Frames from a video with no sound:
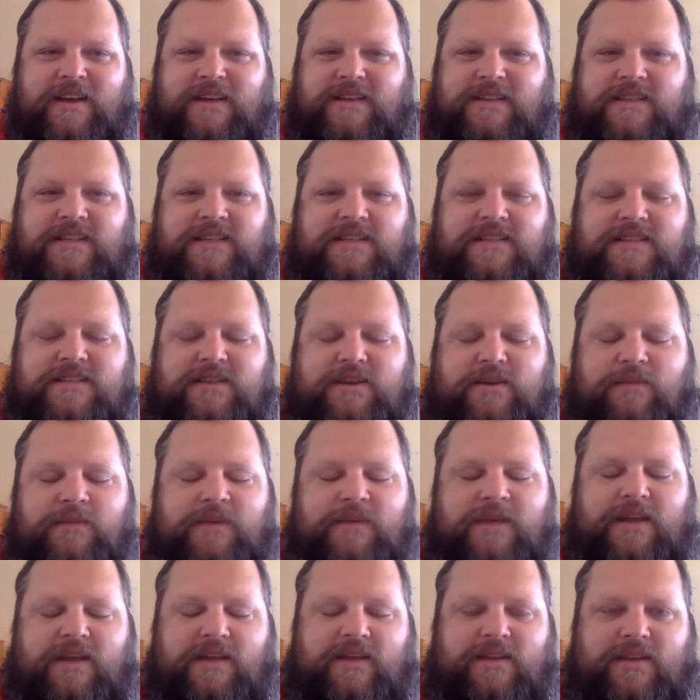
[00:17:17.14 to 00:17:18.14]
did so
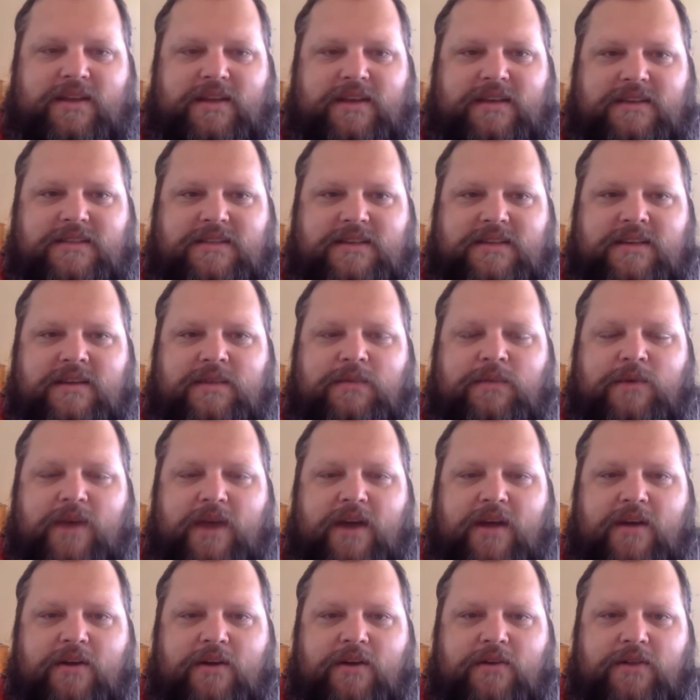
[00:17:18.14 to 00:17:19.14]
many things, and where
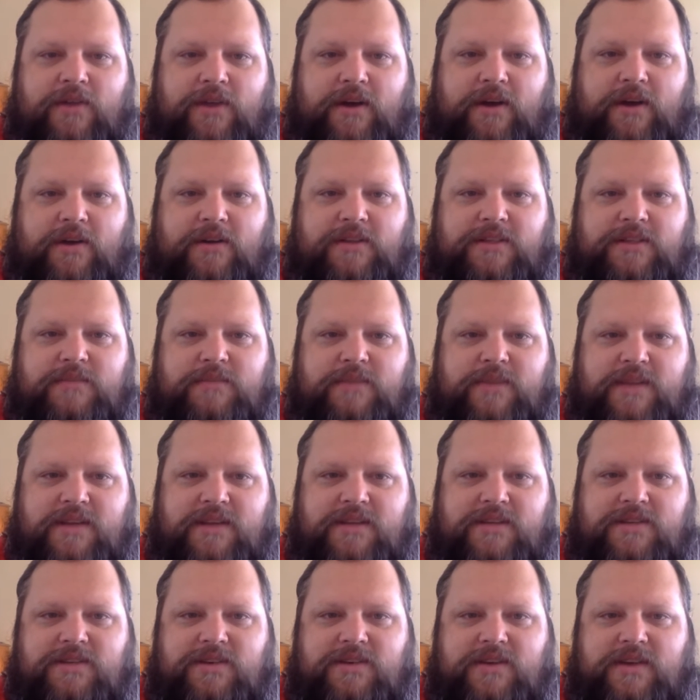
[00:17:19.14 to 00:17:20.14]
I heard the call to
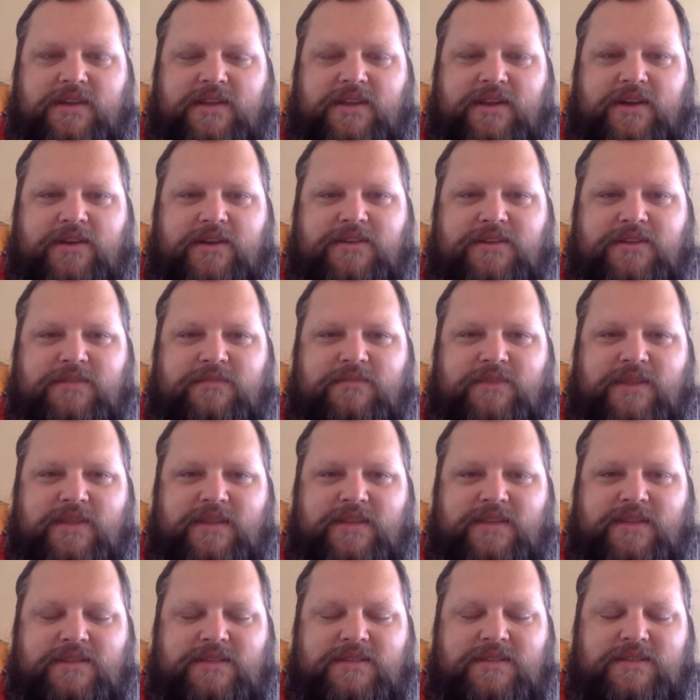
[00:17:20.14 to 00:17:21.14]
ministry that
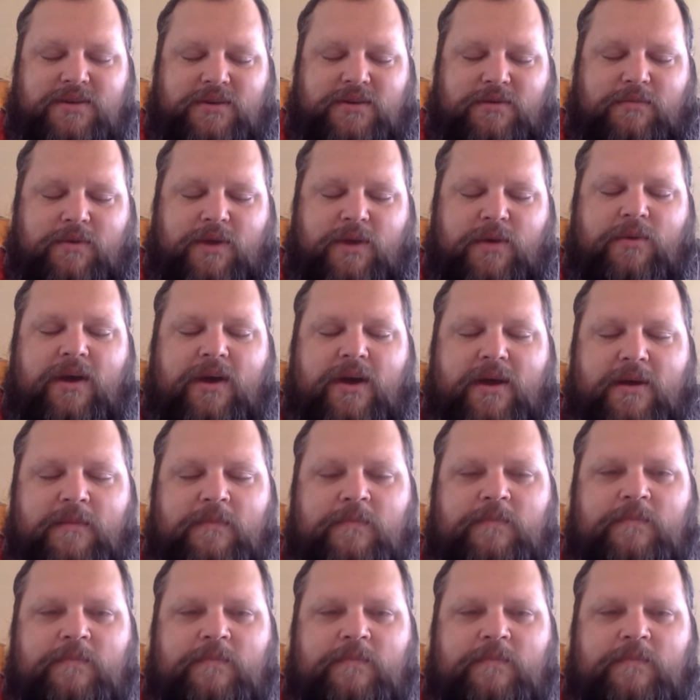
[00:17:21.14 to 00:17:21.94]
ultimately took me away.